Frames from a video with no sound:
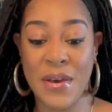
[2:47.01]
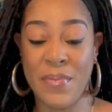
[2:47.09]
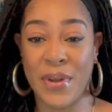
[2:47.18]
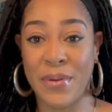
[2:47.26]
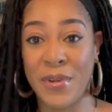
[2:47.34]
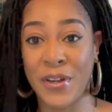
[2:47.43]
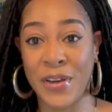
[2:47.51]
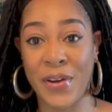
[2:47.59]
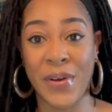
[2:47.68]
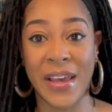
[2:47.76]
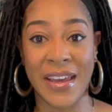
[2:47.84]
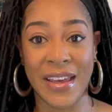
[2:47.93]
But I'm gonna
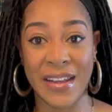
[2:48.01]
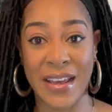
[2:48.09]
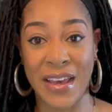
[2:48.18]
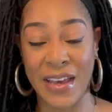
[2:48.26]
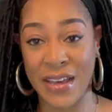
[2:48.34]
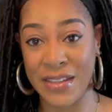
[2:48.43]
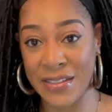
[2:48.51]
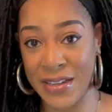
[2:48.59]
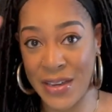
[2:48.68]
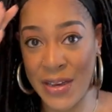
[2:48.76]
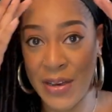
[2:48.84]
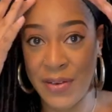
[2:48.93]
go ahead
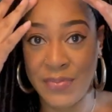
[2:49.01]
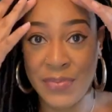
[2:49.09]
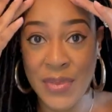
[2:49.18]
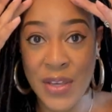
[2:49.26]
and